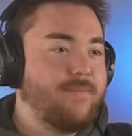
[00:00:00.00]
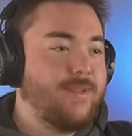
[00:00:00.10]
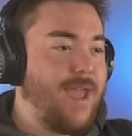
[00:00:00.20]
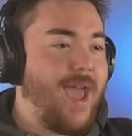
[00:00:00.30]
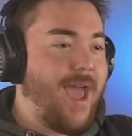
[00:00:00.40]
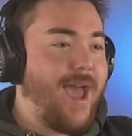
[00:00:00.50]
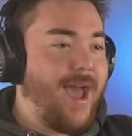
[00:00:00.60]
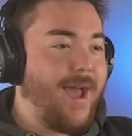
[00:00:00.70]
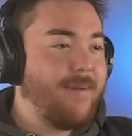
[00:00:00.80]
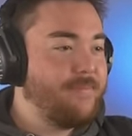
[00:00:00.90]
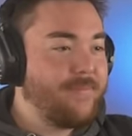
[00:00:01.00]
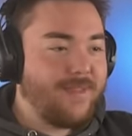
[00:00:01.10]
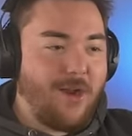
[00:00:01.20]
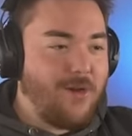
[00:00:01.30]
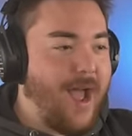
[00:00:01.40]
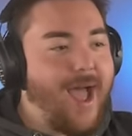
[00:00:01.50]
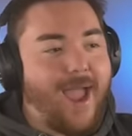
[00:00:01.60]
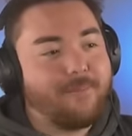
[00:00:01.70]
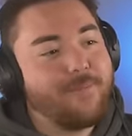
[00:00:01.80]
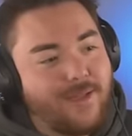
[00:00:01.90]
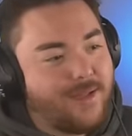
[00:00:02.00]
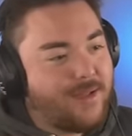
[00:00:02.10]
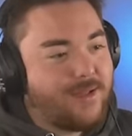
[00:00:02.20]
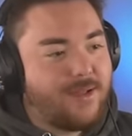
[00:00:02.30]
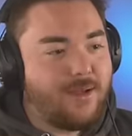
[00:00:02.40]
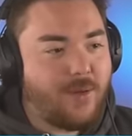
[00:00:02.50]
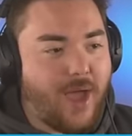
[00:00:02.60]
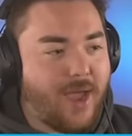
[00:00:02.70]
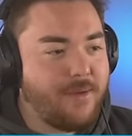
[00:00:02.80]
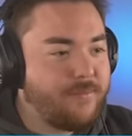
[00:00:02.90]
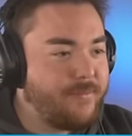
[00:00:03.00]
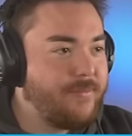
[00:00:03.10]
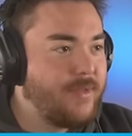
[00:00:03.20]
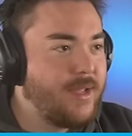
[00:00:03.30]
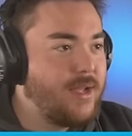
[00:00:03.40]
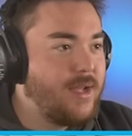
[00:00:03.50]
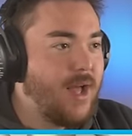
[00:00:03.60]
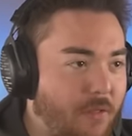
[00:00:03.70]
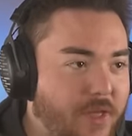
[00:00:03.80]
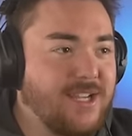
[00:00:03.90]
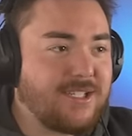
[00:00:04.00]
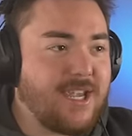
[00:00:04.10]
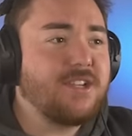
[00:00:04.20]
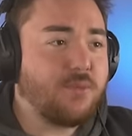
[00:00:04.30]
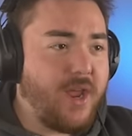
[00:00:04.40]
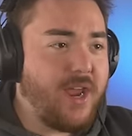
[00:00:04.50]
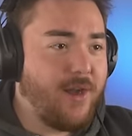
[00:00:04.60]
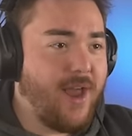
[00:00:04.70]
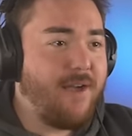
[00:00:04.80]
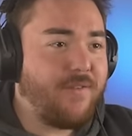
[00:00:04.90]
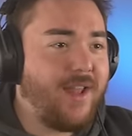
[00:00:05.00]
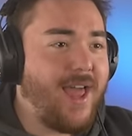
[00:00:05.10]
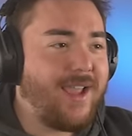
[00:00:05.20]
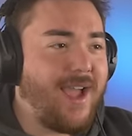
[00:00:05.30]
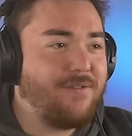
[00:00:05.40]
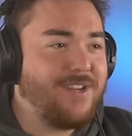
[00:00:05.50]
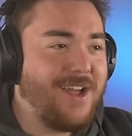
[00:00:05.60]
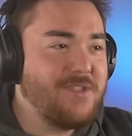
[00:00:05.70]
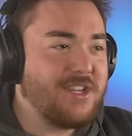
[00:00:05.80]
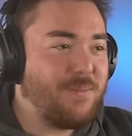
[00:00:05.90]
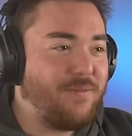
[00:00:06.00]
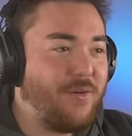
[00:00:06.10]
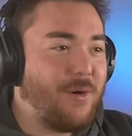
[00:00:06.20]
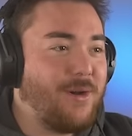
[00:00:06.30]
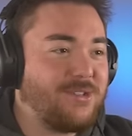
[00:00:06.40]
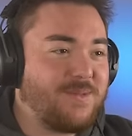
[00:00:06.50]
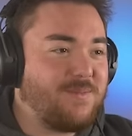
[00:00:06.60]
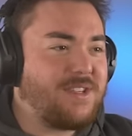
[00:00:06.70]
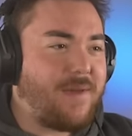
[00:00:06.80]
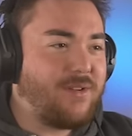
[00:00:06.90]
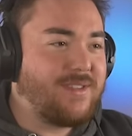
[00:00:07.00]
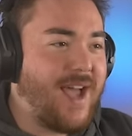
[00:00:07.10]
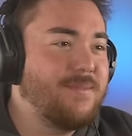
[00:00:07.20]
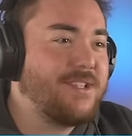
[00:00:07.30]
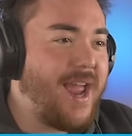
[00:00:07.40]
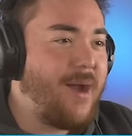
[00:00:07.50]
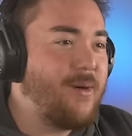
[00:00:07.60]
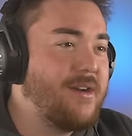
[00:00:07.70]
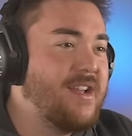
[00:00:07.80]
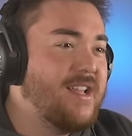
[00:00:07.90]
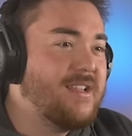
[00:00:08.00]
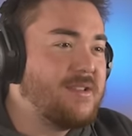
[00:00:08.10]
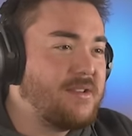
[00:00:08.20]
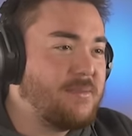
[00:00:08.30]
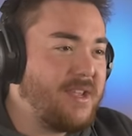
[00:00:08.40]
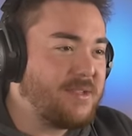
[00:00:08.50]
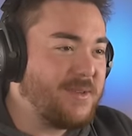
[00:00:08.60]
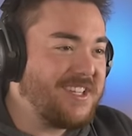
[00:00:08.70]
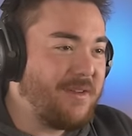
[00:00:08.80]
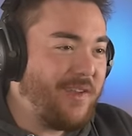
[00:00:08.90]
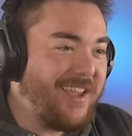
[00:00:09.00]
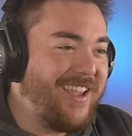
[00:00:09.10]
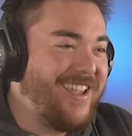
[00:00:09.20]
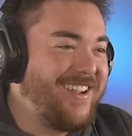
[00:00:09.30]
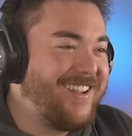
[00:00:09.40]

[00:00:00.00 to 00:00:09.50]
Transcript: Yeah. All right. Okay. This is weird. I feel like I've done this before, several times an hour to be specific.